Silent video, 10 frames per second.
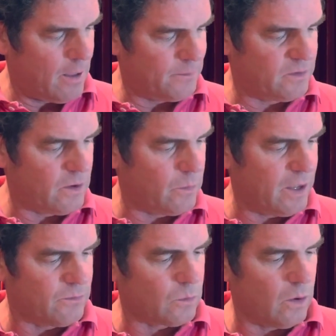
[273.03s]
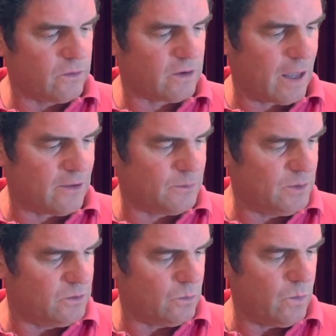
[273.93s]
So we have Royal
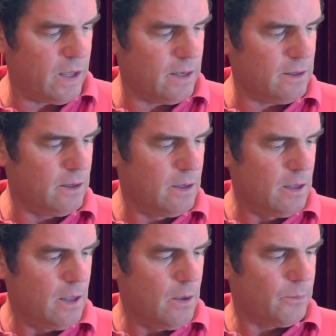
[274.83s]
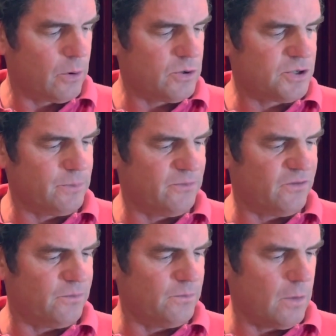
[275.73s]
Scotsman to win, Persian
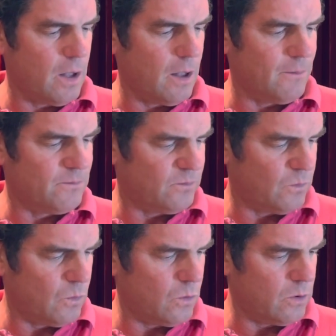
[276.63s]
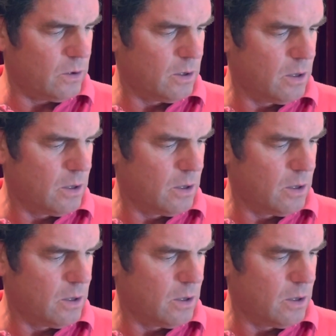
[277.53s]
Four